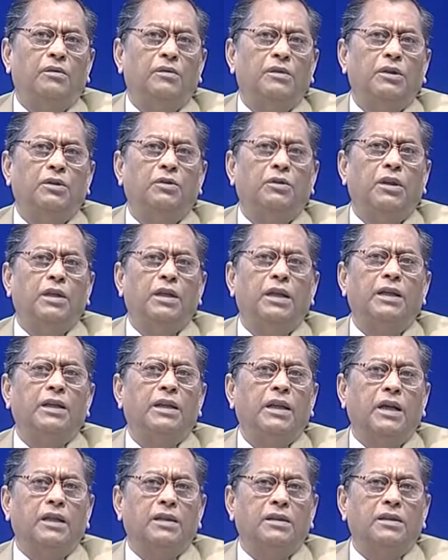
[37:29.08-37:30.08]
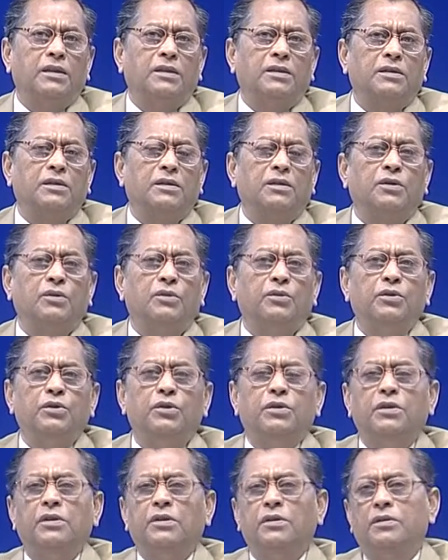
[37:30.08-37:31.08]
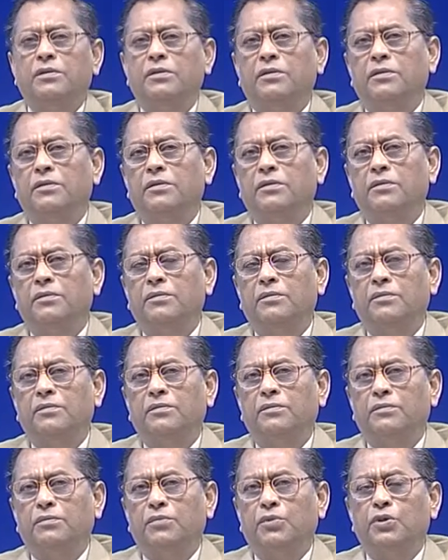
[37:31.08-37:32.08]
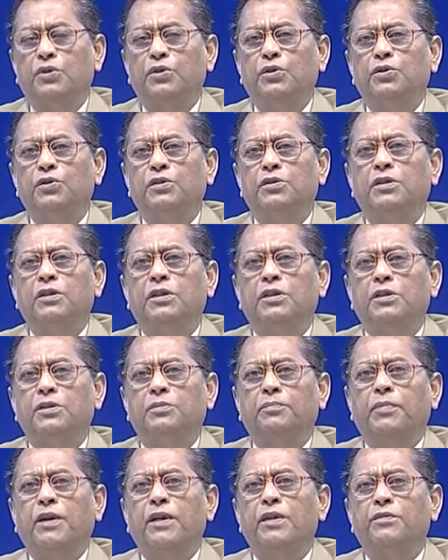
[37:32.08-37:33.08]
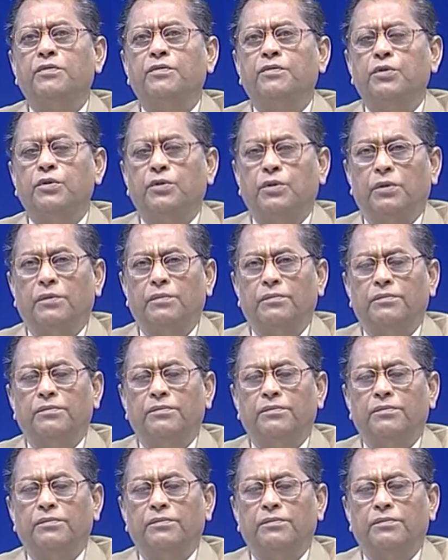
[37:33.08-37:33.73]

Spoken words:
nuclear reactors would produce spent fuel.